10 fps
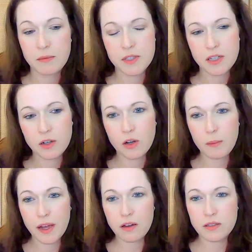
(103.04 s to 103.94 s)
So
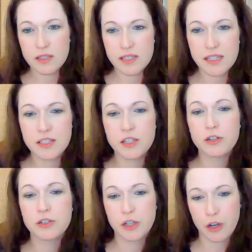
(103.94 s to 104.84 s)
about 6
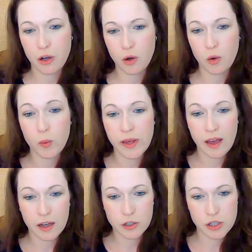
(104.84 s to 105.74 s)
years ago, we
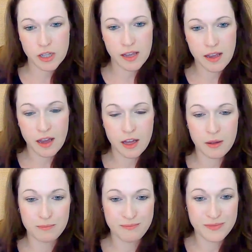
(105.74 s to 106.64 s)
actually
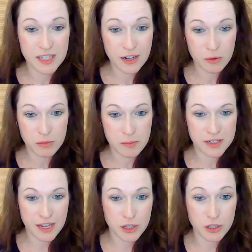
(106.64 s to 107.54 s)
did our
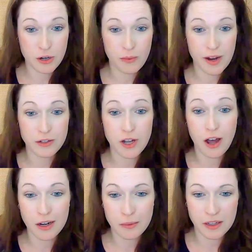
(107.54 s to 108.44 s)
implementation around
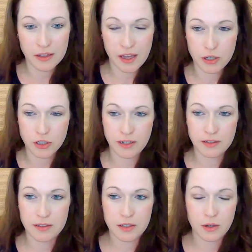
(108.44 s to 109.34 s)
auto
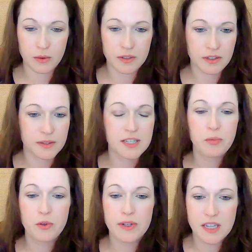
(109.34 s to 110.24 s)
allocation. So, a
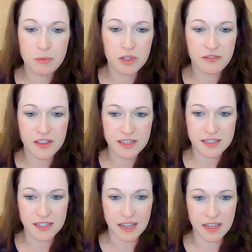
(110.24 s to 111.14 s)
simple example of
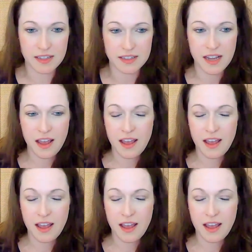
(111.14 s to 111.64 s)
this is